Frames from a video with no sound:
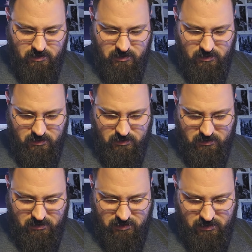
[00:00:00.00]
And
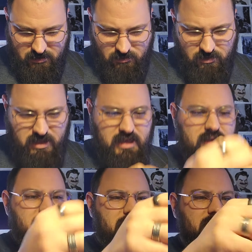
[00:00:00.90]

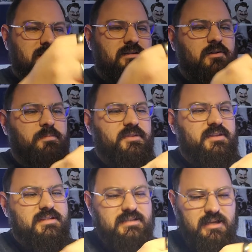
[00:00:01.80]
okay, so let's open
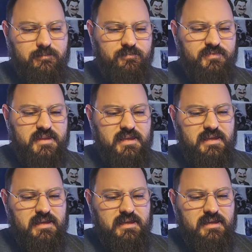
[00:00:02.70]
this up
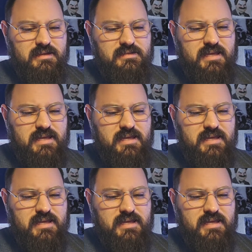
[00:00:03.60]
and